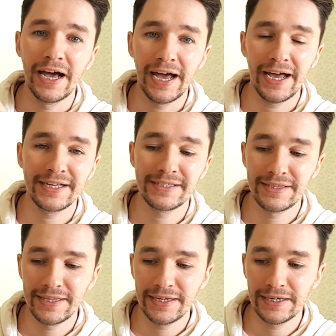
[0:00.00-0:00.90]

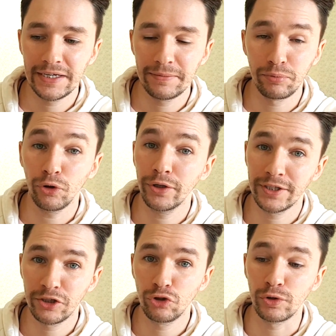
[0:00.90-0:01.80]
has the
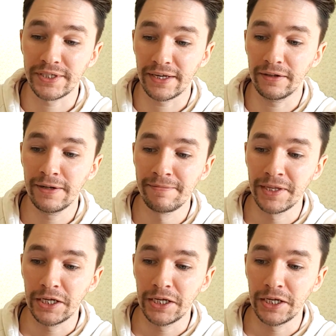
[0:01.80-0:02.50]
product to sell.